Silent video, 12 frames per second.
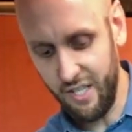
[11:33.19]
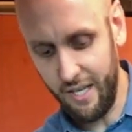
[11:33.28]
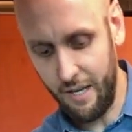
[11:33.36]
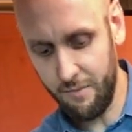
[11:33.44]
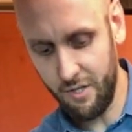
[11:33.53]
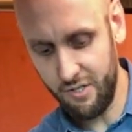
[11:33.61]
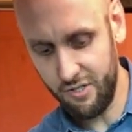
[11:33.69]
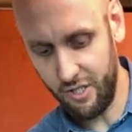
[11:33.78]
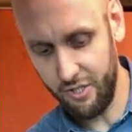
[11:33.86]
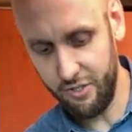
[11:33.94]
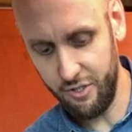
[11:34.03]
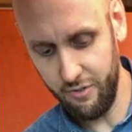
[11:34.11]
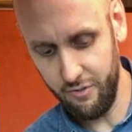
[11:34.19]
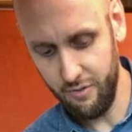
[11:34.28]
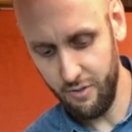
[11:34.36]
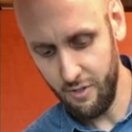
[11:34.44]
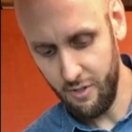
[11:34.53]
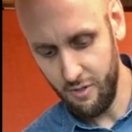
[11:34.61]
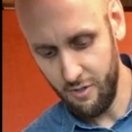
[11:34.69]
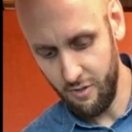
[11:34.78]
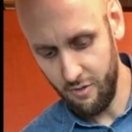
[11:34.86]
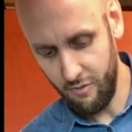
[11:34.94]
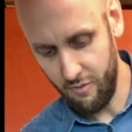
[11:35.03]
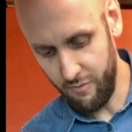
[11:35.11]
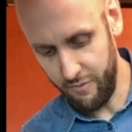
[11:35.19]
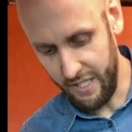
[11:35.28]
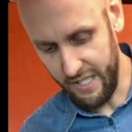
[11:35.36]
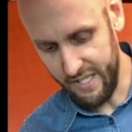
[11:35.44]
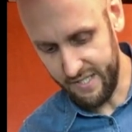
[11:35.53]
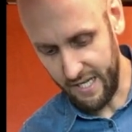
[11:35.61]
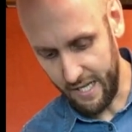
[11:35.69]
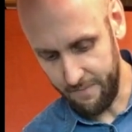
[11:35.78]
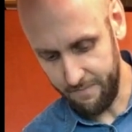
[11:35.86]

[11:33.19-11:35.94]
I'm gonna start to release that.